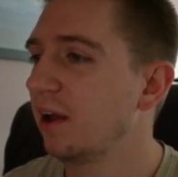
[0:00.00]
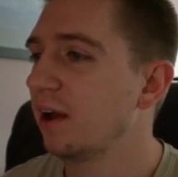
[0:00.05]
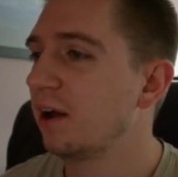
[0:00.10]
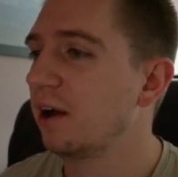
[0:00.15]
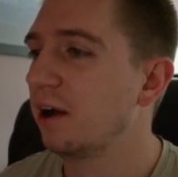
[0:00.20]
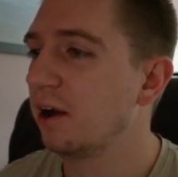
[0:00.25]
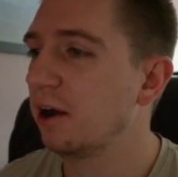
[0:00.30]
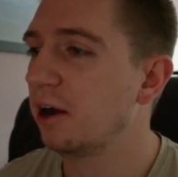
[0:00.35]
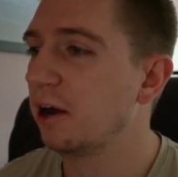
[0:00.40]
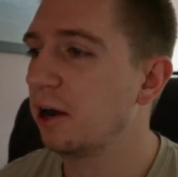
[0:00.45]

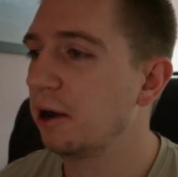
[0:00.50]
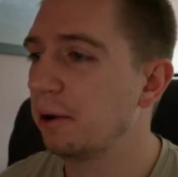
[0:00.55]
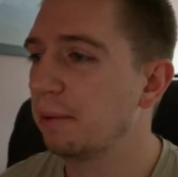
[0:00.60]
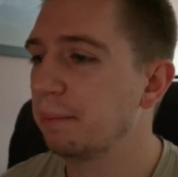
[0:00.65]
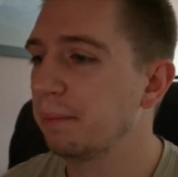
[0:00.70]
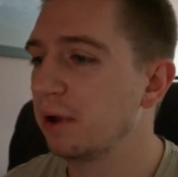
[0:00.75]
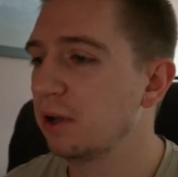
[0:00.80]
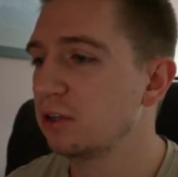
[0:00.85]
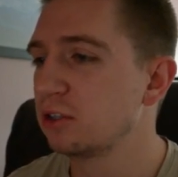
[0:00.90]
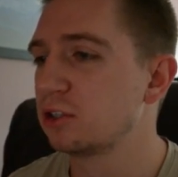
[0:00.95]

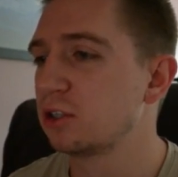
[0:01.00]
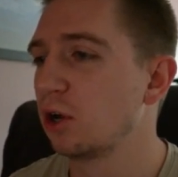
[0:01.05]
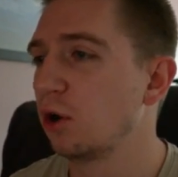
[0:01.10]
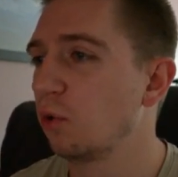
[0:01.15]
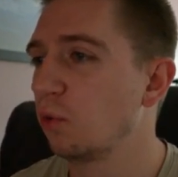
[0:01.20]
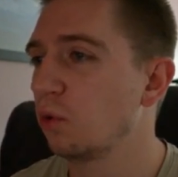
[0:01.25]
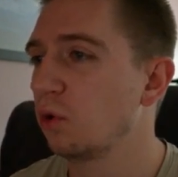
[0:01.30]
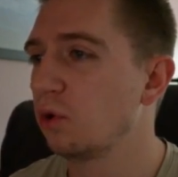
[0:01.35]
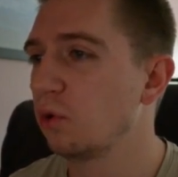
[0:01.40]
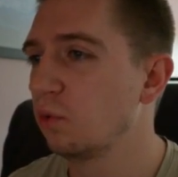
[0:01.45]
So
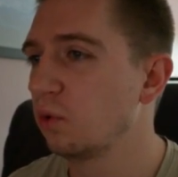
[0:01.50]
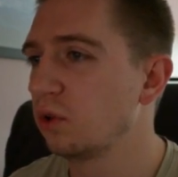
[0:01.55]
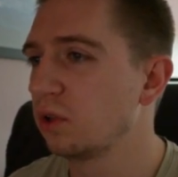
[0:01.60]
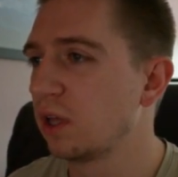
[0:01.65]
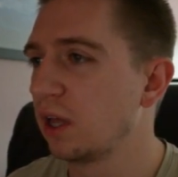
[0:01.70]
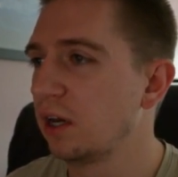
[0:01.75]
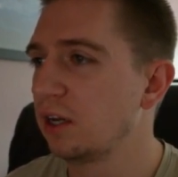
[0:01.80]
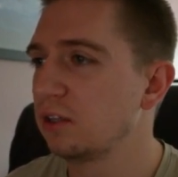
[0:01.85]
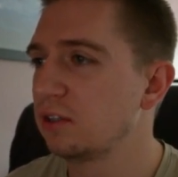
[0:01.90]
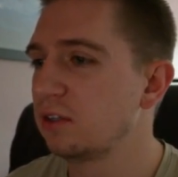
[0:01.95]
we'll
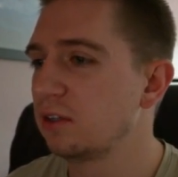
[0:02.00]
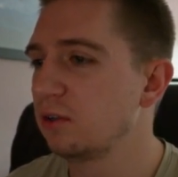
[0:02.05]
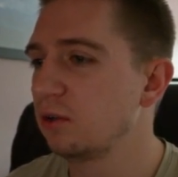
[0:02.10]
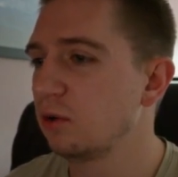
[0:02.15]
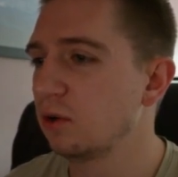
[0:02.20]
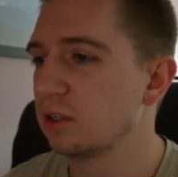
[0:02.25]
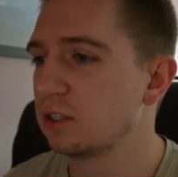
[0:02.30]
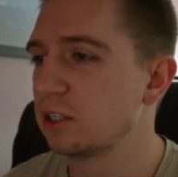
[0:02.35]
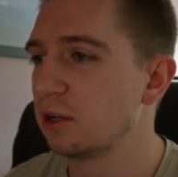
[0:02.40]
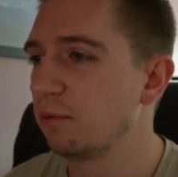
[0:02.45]
get
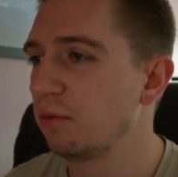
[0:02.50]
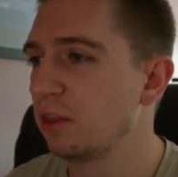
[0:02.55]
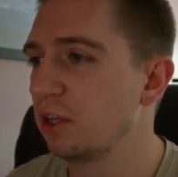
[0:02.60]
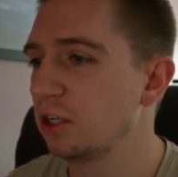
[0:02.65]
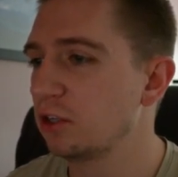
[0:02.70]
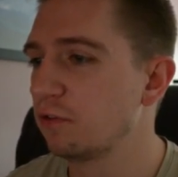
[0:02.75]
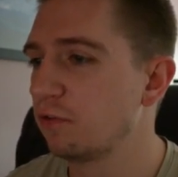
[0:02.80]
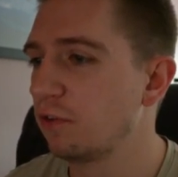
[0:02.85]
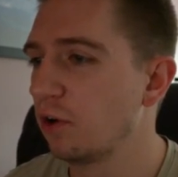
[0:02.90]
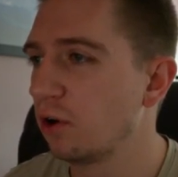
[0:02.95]
into some of
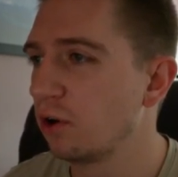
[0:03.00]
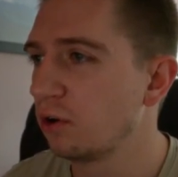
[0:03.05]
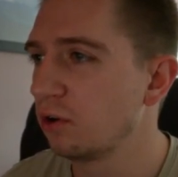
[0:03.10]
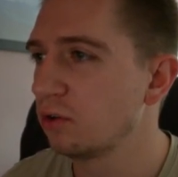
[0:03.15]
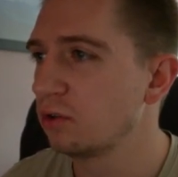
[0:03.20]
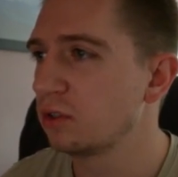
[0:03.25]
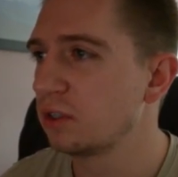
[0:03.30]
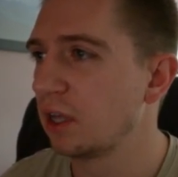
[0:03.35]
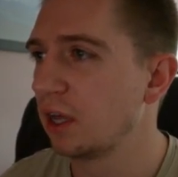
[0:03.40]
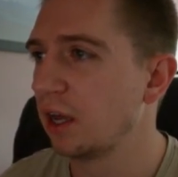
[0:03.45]
these
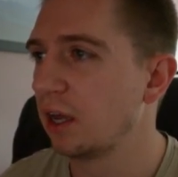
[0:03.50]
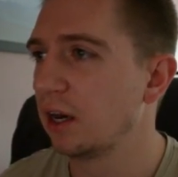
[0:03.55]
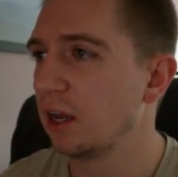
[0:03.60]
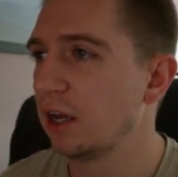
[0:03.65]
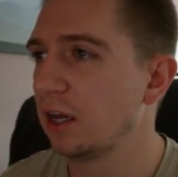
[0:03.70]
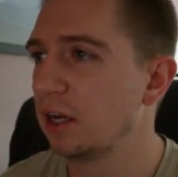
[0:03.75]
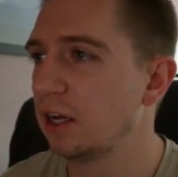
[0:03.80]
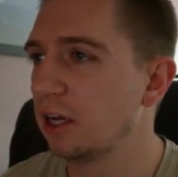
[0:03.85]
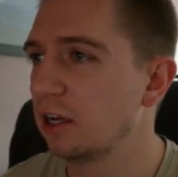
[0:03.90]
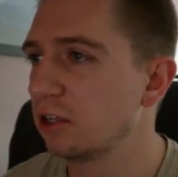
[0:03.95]
photos that
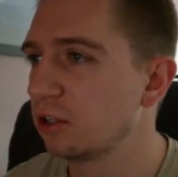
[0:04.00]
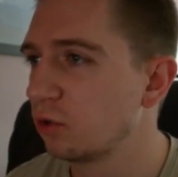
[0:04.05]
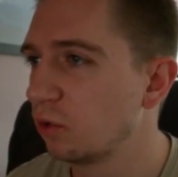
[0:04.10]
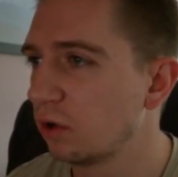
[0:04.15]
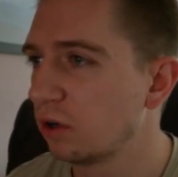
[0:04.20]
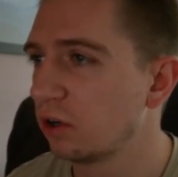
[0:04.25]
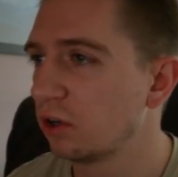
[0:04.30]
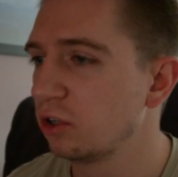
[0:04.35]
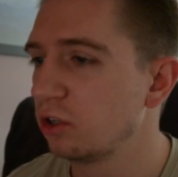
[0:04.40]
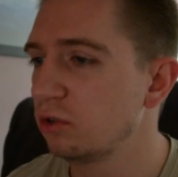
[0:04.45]
a
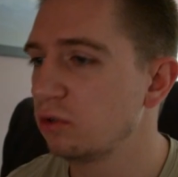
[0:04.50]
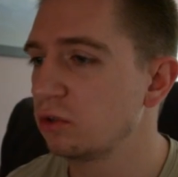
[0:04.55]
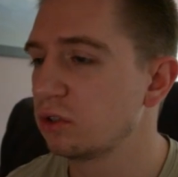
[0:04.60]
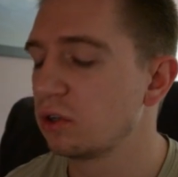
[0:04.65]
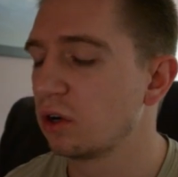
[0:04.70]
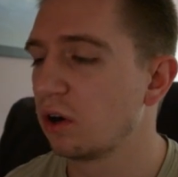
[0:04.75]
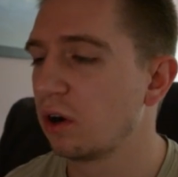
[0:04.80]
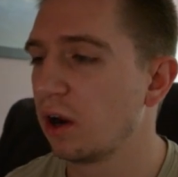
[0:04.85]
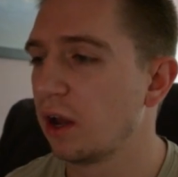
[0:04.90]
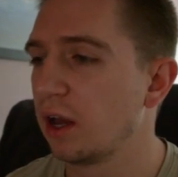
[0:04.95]
Twitter
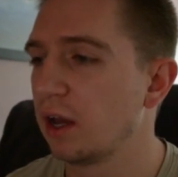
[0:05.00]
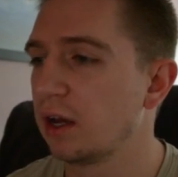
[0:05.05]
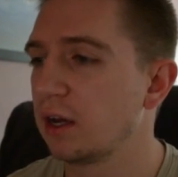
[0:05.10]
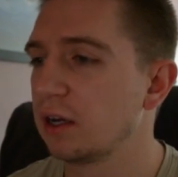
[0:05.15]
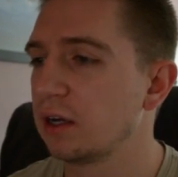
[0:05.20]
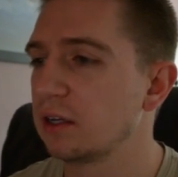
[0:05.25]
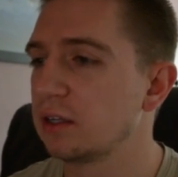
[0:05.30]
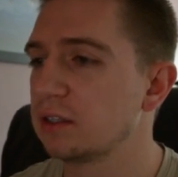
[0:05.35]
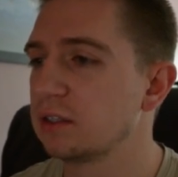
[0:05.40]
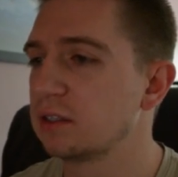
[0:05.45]
user
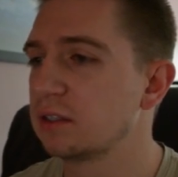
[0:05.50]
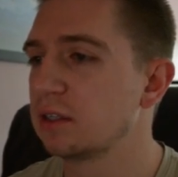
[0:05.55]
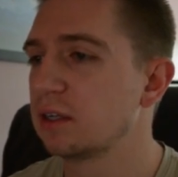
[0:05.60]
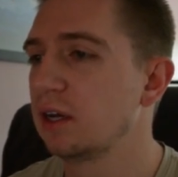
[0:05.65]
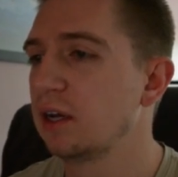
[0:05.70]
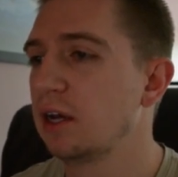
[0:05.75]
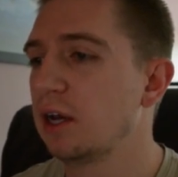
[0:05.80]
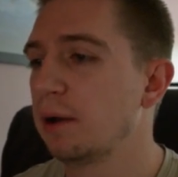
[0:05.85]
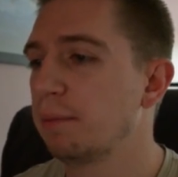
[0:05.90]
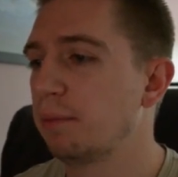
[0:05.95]
has
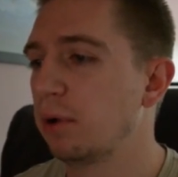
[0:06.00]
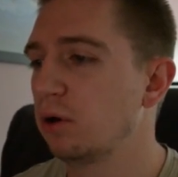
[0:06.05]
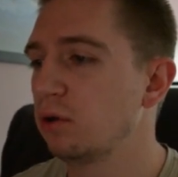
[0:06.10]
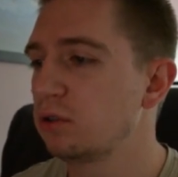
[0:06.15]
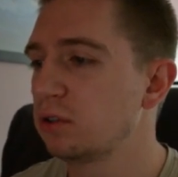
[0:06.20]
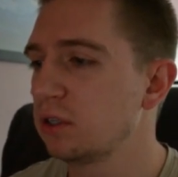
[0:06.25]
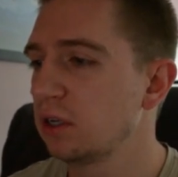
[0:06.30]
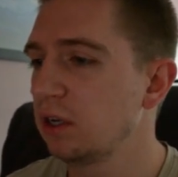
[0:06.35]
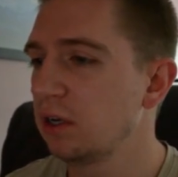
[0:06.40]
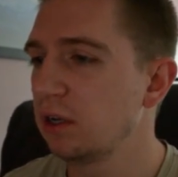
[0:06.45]

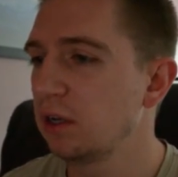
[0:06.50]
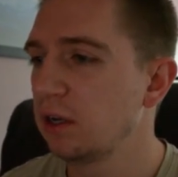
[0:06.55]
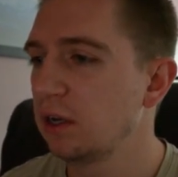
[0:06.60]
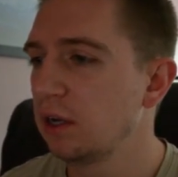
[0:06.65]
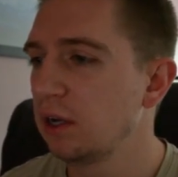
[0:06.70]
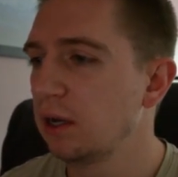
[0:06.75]
posted,